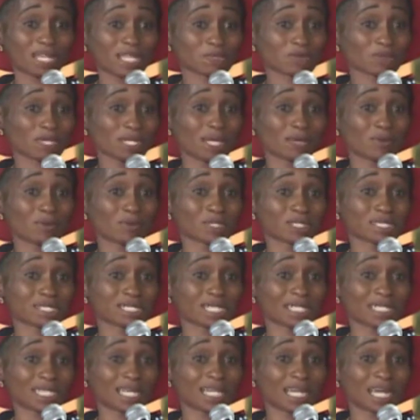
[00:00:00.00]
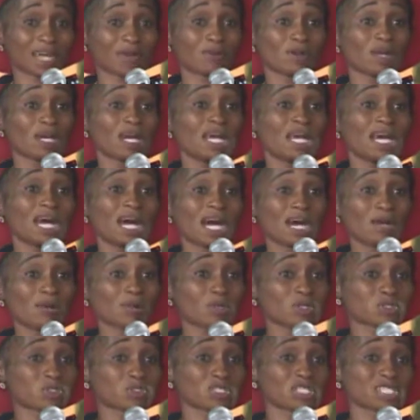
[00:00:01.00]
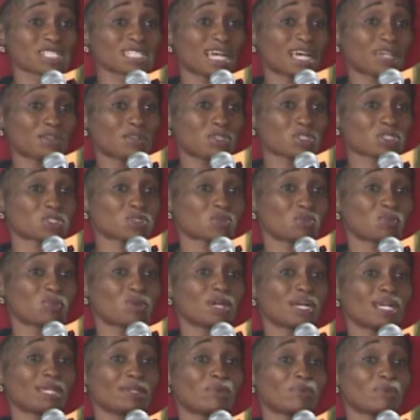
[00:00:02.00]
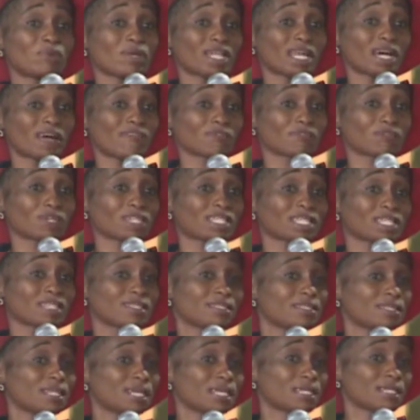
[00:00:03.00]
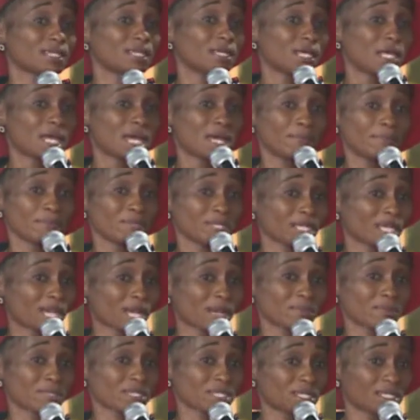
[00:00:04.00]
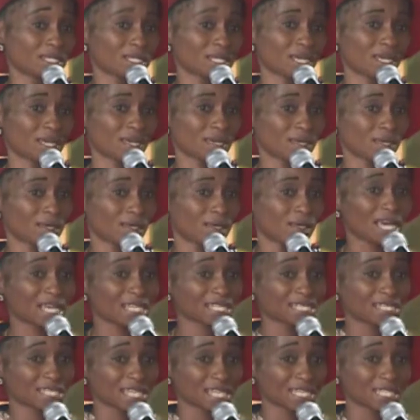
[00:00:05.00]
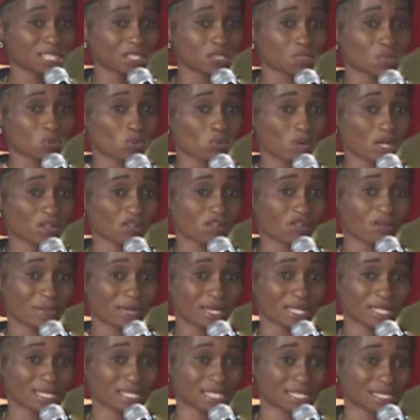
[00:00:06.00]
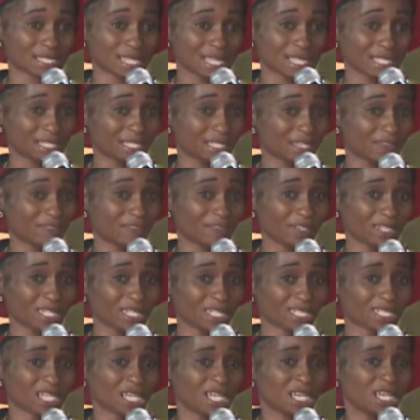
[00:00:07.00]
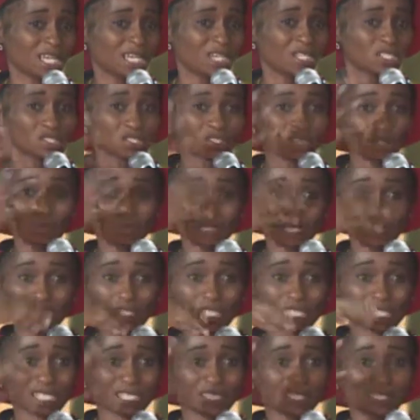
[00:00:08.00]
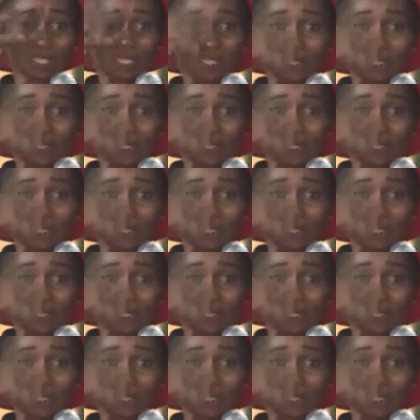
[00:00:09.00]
That's what I was saying, that I was using the anointing oil when I've not yet been coming here. I sent it to one of my sister in the village. Something just